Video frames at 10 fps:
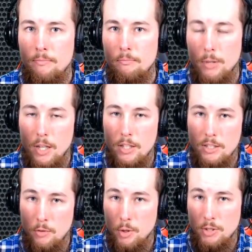Because
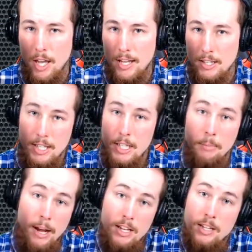if you're saying that
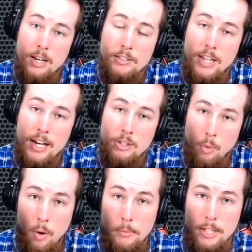anybody that does that is a
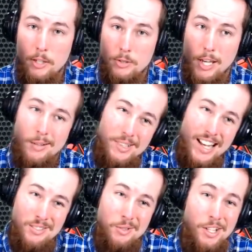woman, you're saying, well,
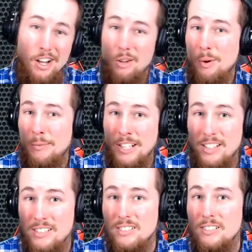that's really all a woman
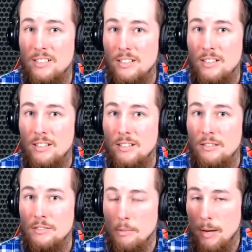is
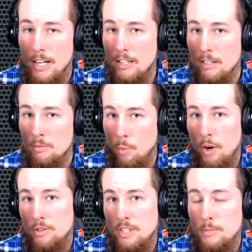somebody that
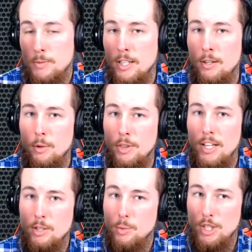wears these particular
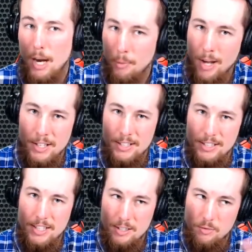things, which
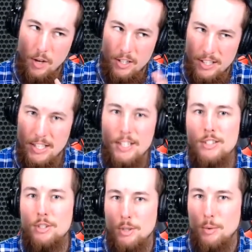ironically is falling
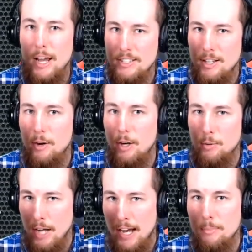into a
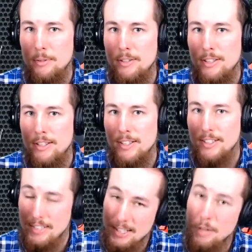stereotype.
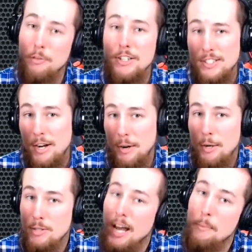It's a different
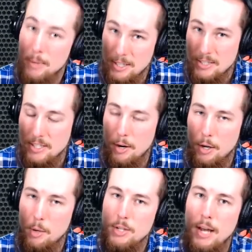stereotype, but it's a
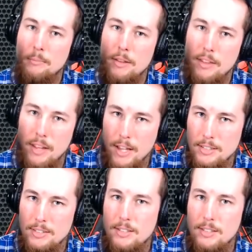stereotype nonetheless.